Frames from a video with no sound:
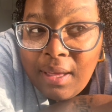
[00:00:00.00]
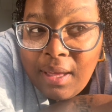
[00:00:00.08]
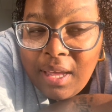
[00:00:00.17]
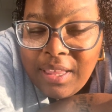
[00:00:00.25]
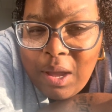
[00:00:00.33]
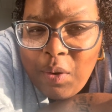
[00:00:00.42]

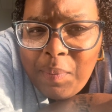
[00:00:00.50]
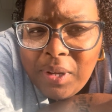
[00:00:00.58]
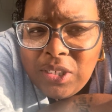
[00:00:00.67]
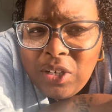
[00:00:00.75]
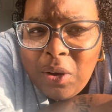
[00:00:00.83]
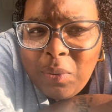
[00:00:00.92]
And now we're about to
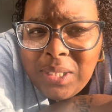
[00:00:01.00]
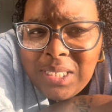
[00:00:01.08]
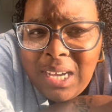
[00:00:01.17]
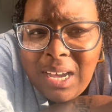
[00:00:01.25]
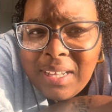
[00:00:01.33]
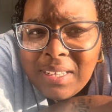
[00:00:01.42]
go
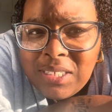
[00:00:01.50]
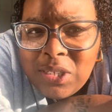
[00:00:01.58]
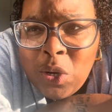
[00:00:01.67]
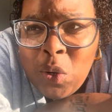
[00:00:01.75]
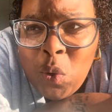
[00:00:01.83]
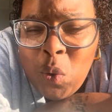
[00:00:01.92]
inside.
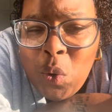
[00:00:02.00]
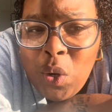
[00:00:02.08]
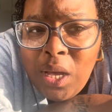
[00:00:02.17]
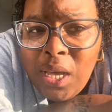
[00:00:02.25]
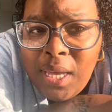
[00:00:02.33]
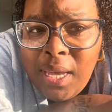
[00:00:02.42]
So
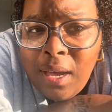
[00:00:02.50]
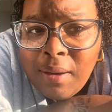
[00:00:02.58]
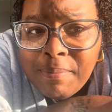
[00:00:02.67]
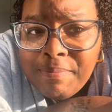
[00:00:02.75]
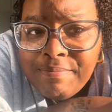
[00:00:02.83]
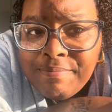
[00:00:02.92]
yeah,
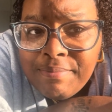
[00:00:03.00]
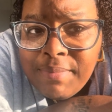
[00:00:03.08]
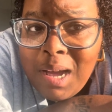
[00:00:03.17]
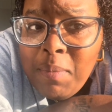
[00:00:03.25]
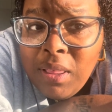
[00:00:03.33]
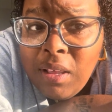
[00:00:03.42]

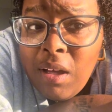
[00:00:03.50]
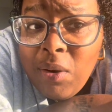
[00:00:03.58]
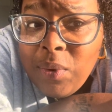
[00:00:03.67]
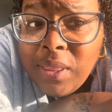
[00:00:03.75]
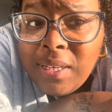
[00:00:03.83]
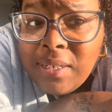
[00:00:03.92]
come along
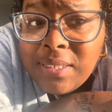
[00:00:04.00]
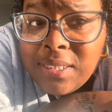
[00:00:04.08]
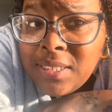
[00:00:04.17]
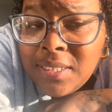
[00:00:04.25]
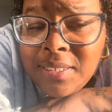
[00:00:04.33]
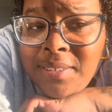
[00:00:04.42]
with us.
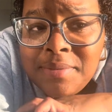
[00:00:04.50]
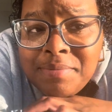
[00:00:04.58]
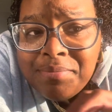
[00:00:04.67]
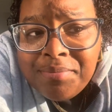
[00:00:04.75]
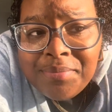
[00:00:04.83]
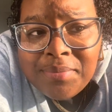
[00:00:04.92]

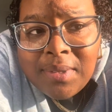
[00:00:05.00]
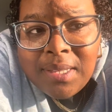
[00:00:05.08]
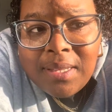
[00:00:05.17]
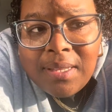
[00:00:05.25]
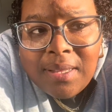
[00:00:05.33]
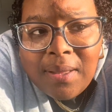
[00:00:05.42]
Or
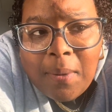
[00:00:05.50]
not.